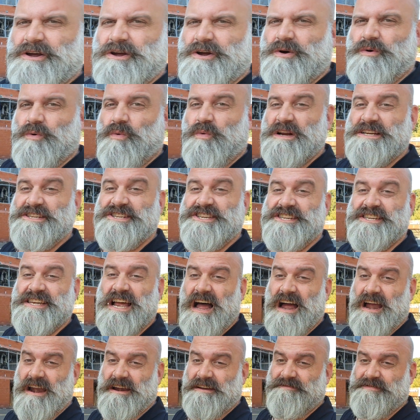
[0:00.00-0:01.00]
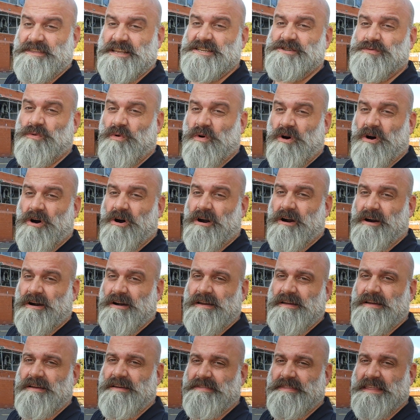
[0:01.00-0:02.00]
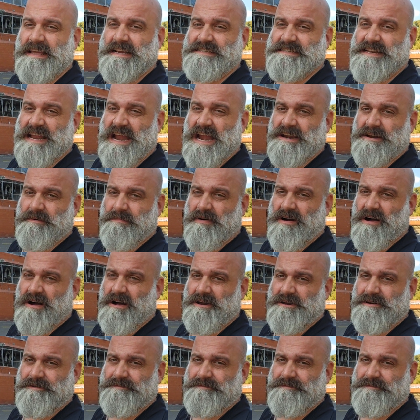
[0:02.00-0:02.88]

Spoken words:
which side of this war they stand upon.